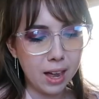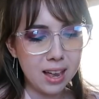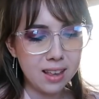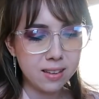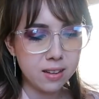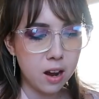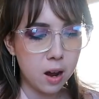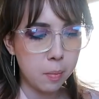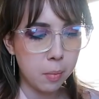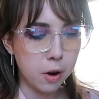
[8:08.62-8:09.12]

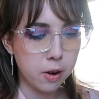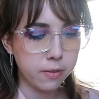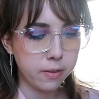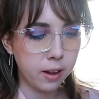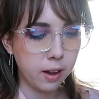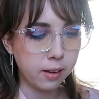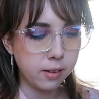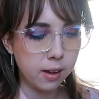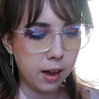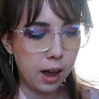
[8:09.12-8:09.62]
it's not
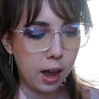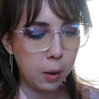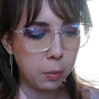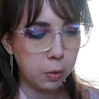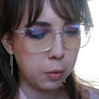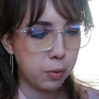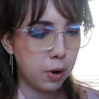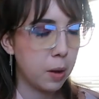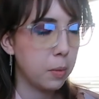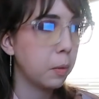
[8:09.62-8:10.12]
perfect. I
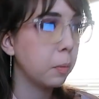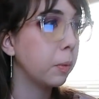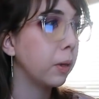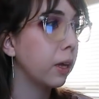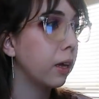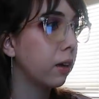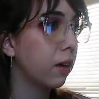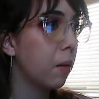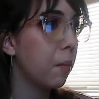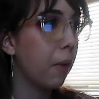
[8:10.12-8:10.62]
will
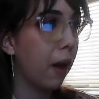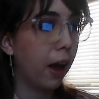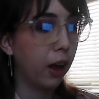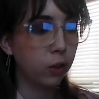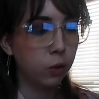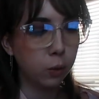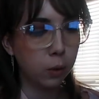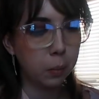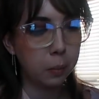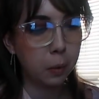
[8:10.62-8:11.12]
probably come
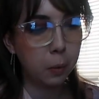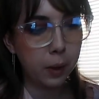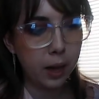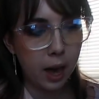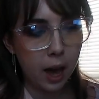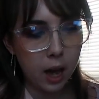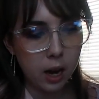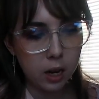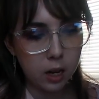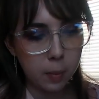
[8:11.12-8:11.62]
back to it, but we
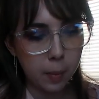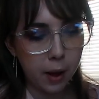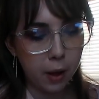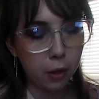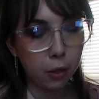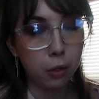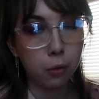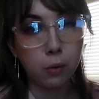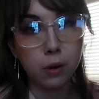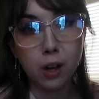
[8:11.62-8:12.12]
added
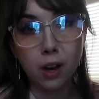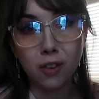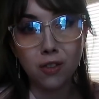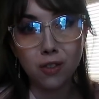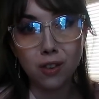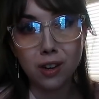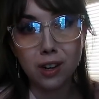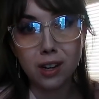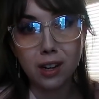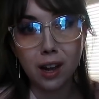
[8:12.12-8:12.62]
about
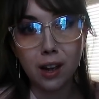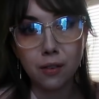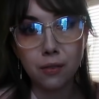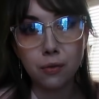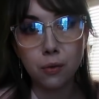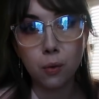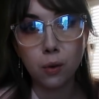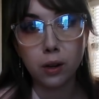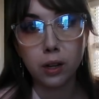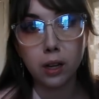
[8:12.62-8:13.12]

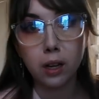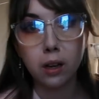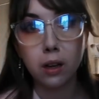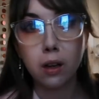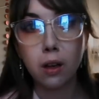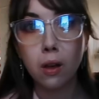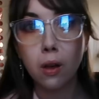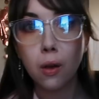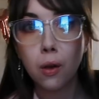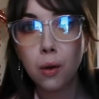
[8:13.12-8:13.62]
340
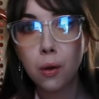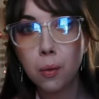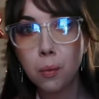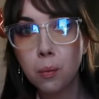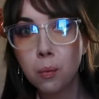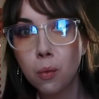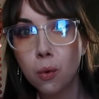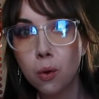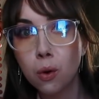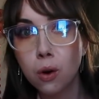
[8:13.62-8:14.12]

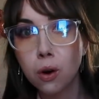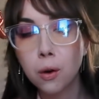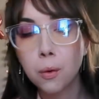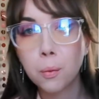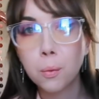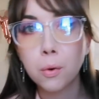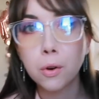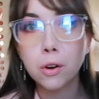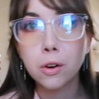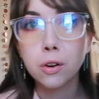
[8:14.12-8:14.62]
more
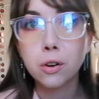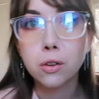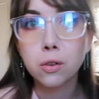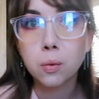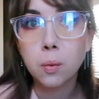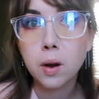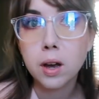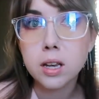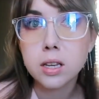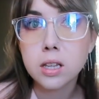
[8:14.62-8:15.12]

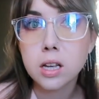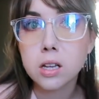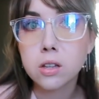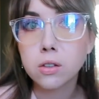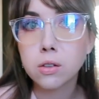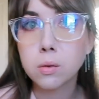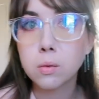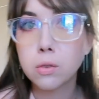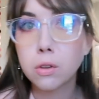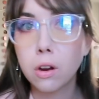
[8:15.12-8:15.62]
words. Why is that
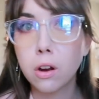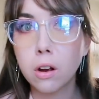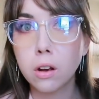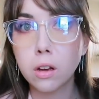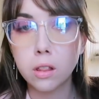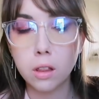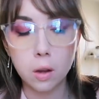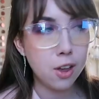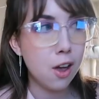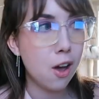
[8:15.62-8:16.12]
so dark?
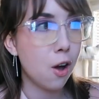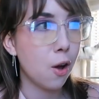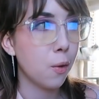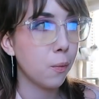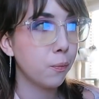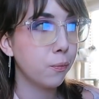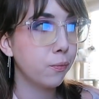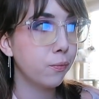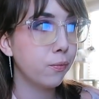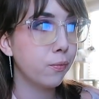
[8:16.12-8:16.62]
So
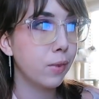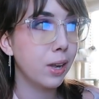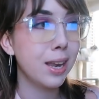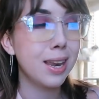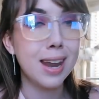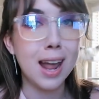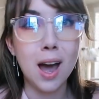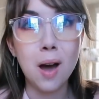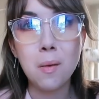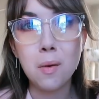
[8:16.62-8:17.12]

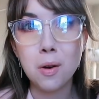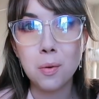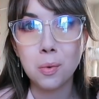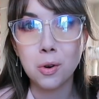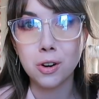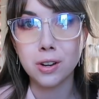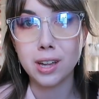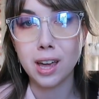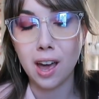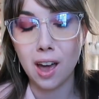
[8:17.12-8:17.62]
now our
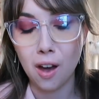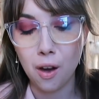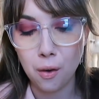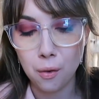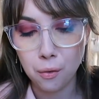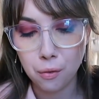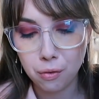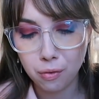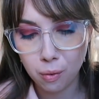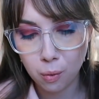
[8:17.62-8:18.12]
word
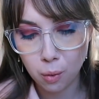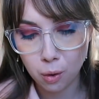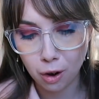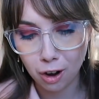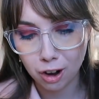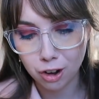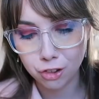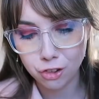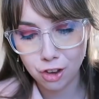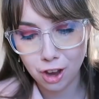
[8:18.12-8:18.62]
count
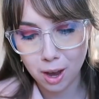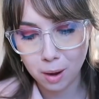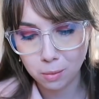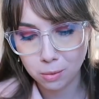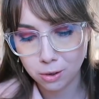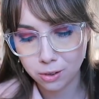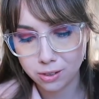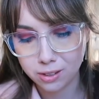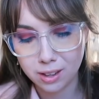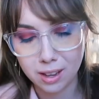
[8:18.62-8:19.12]
for
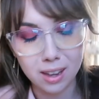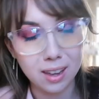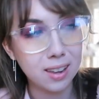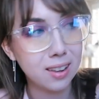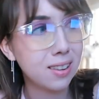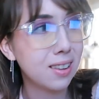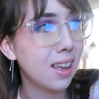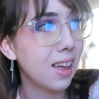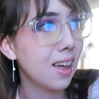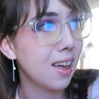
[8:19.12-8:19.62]
chapter
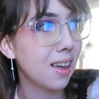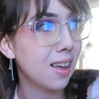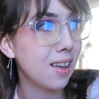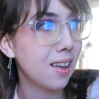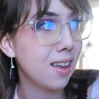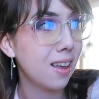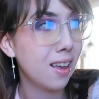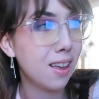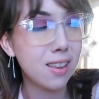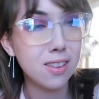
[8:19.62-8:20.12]
6
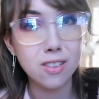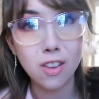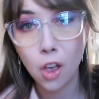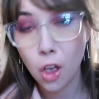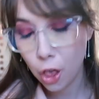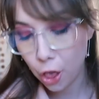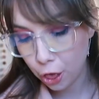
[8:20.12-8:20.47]
is